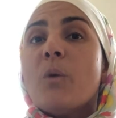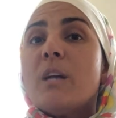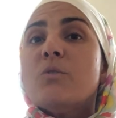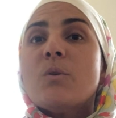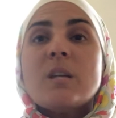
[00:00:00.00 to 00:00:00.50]
Why
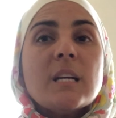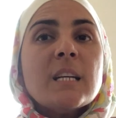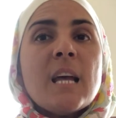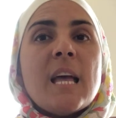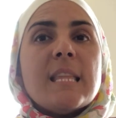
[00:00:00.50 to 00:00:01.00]
do you
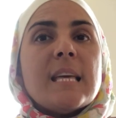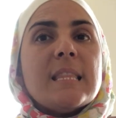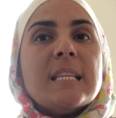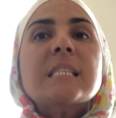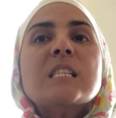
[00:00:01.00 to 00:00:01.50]
think
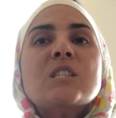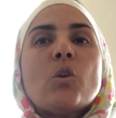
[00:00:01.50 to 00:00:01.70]
that this is